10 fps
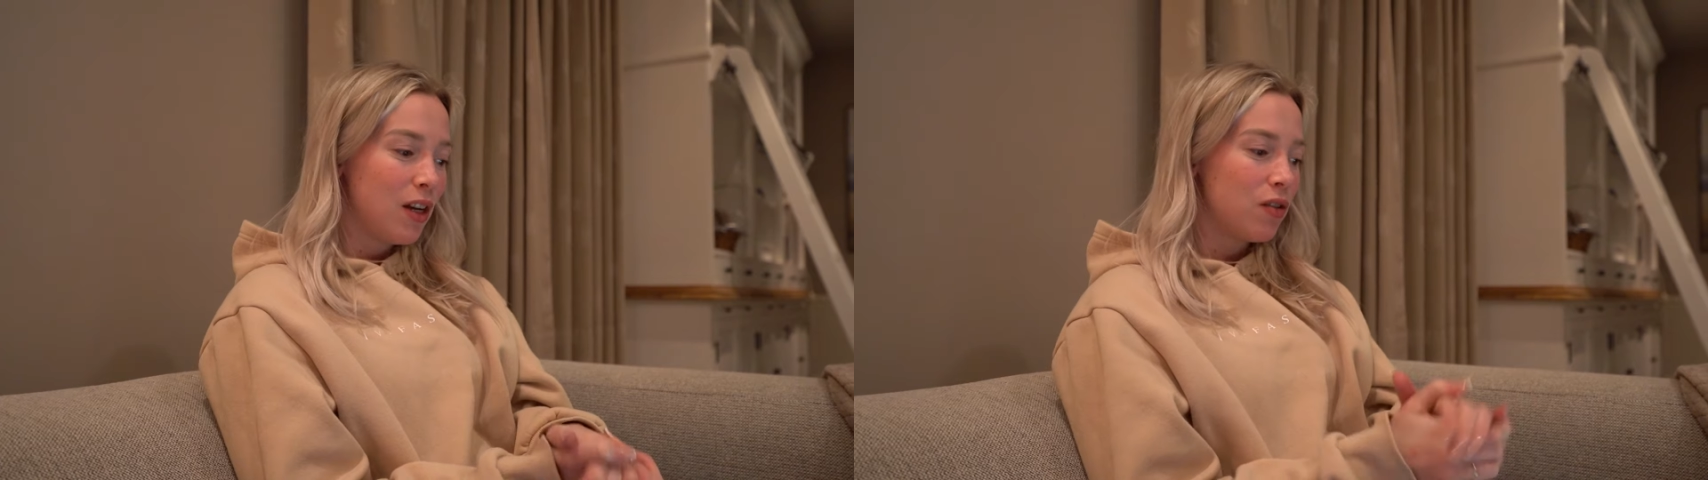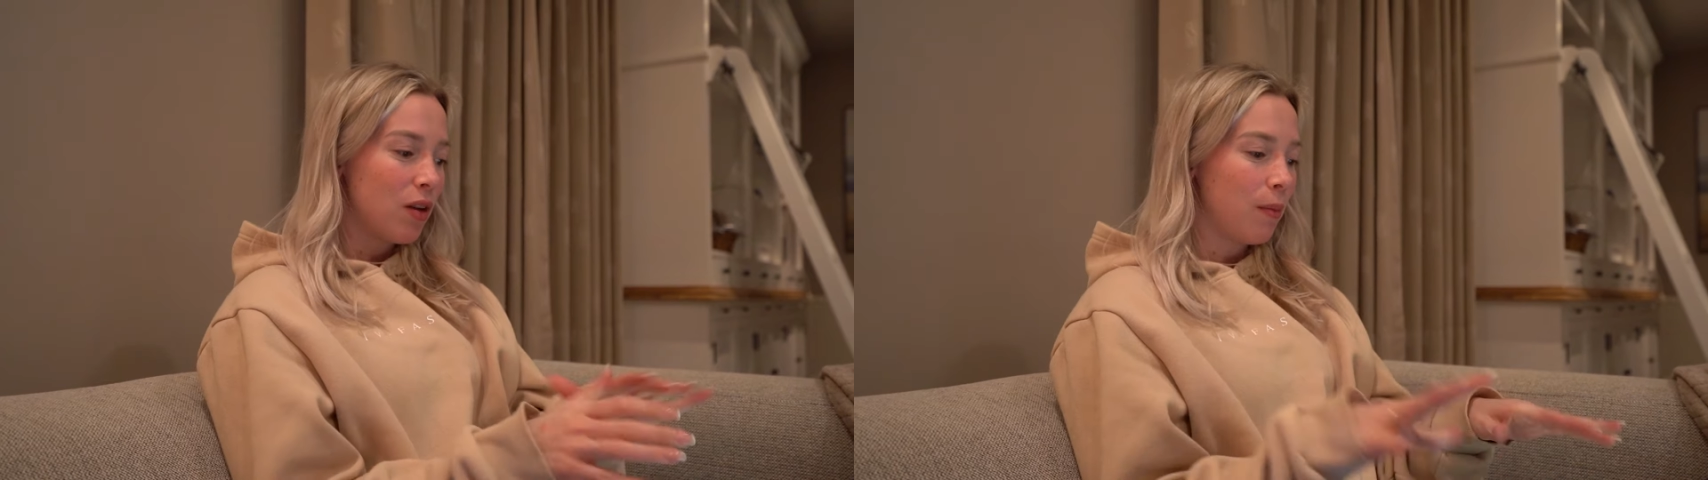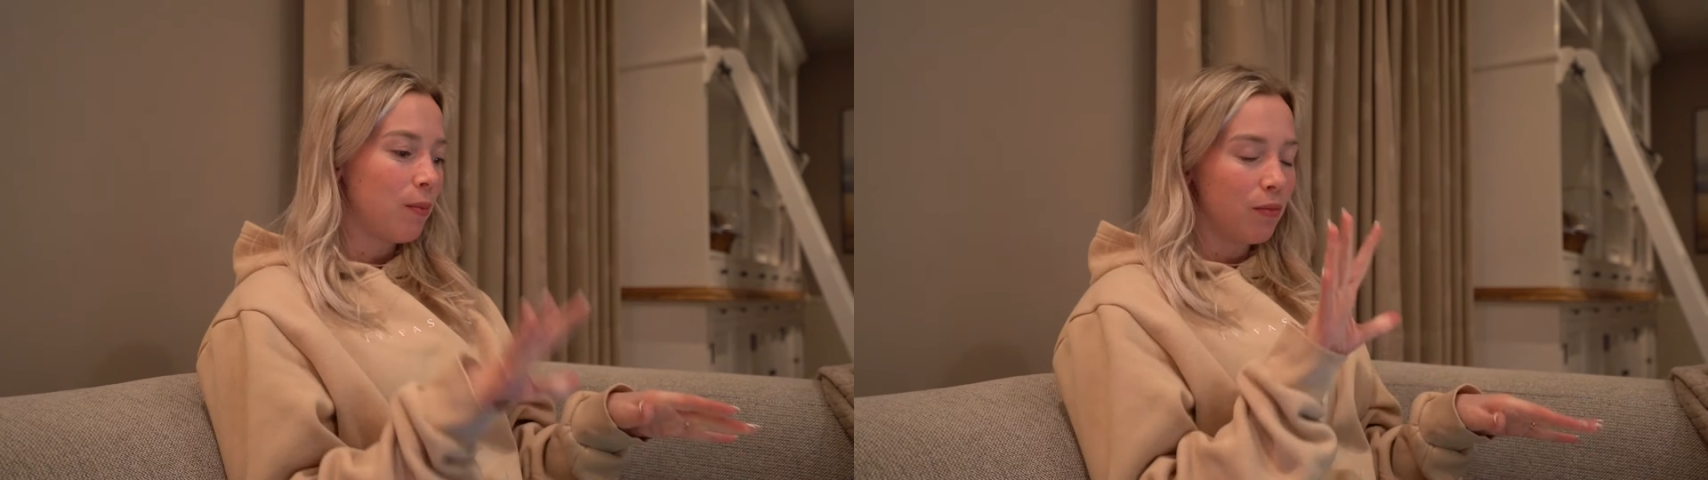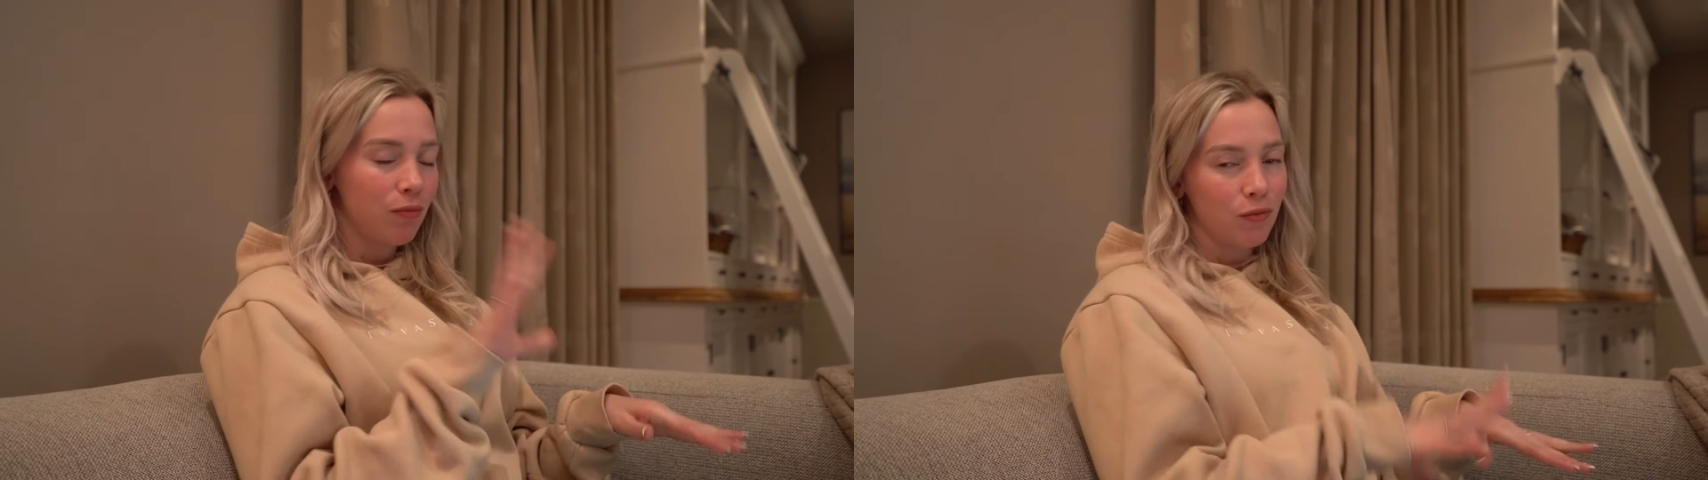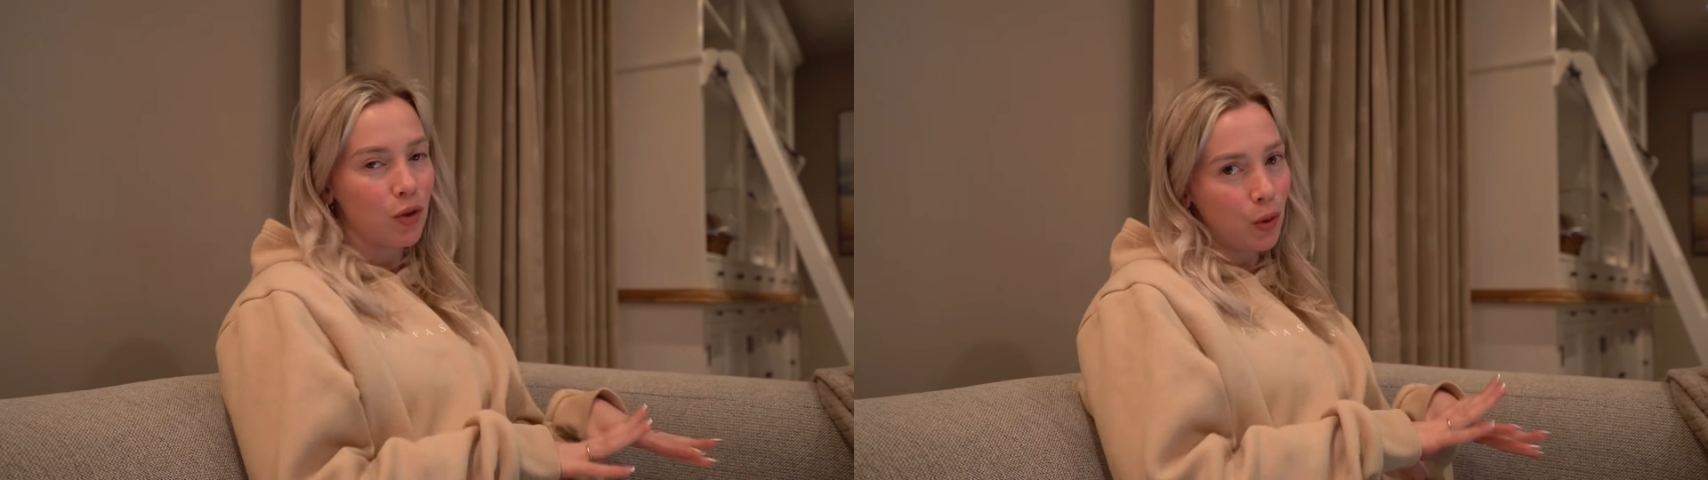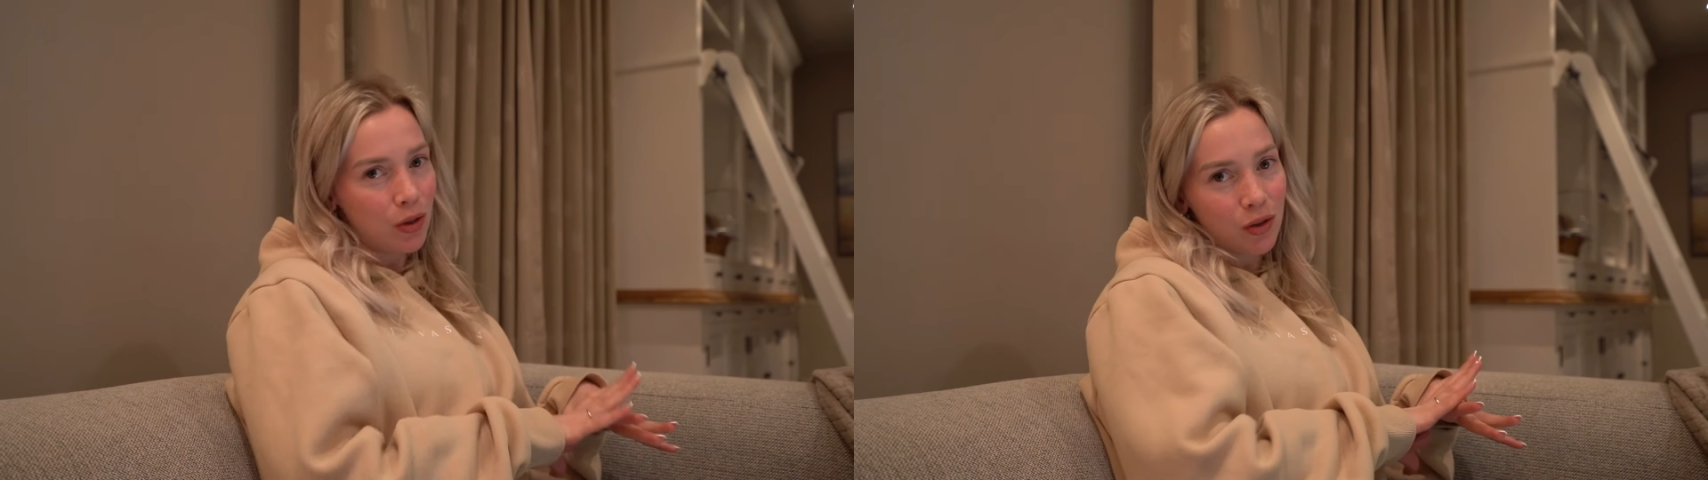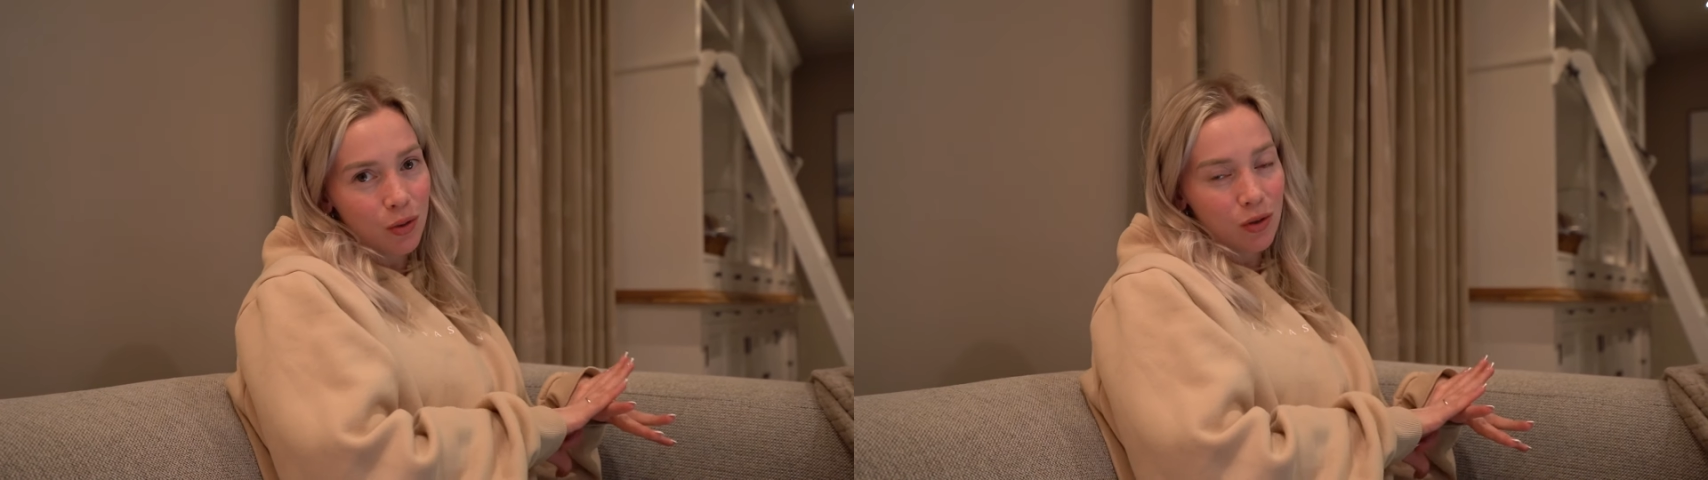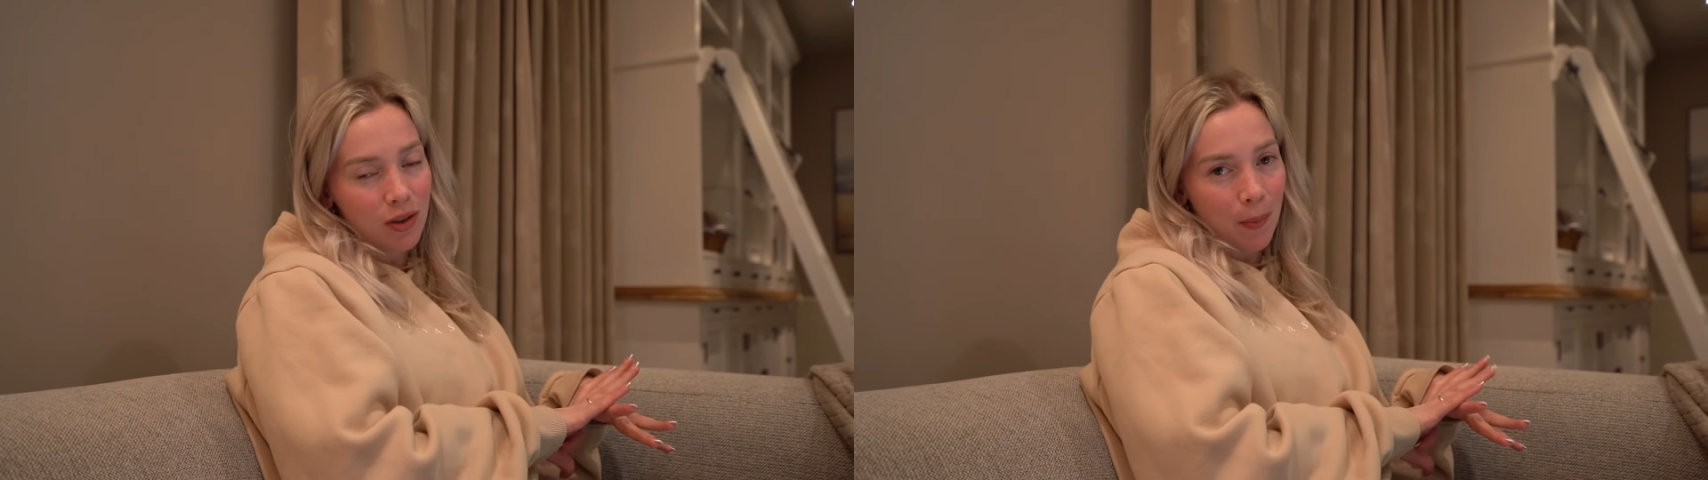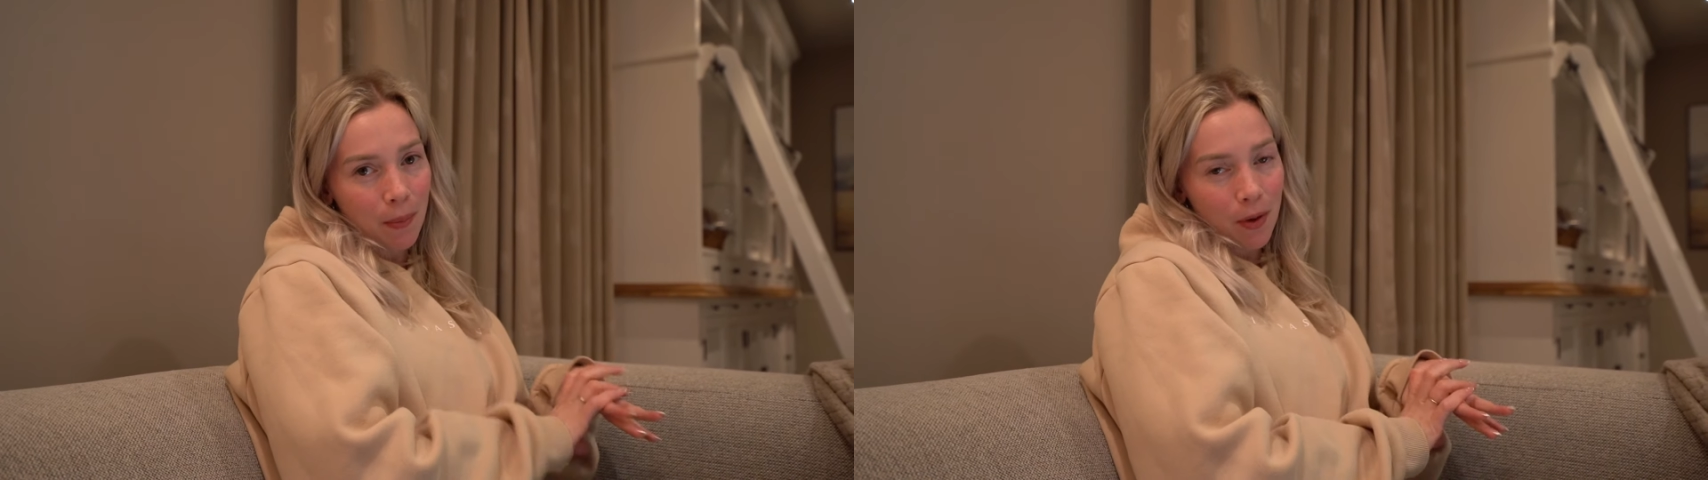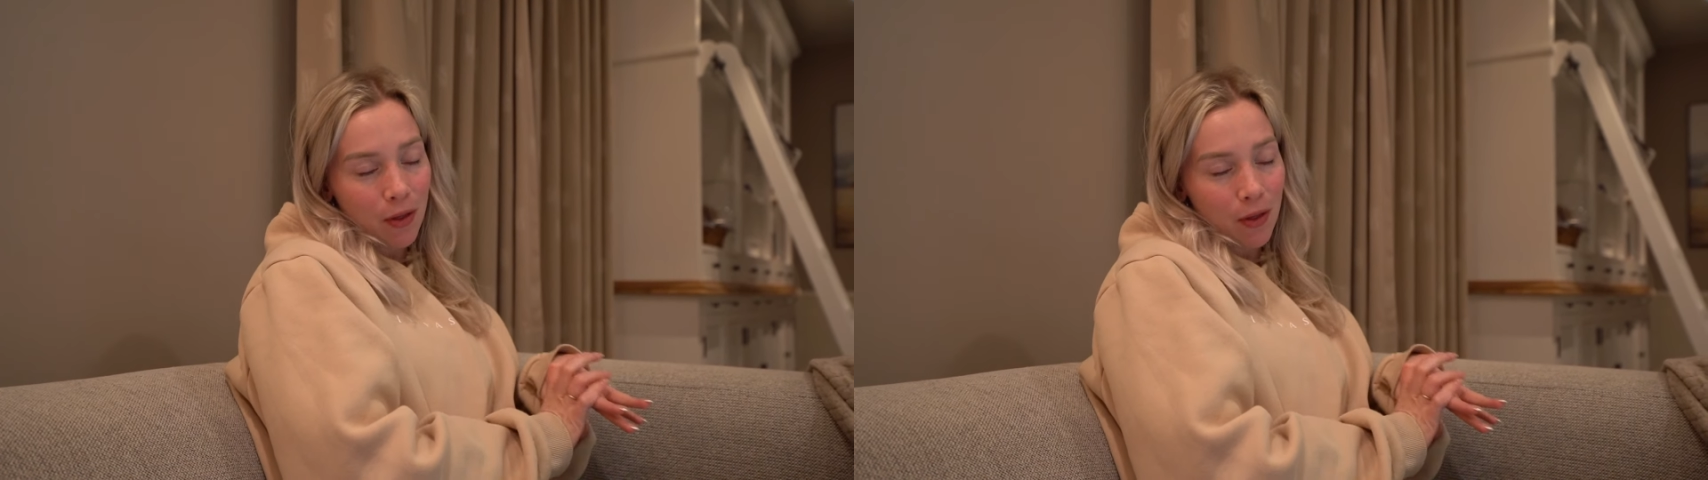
So I'm going to do some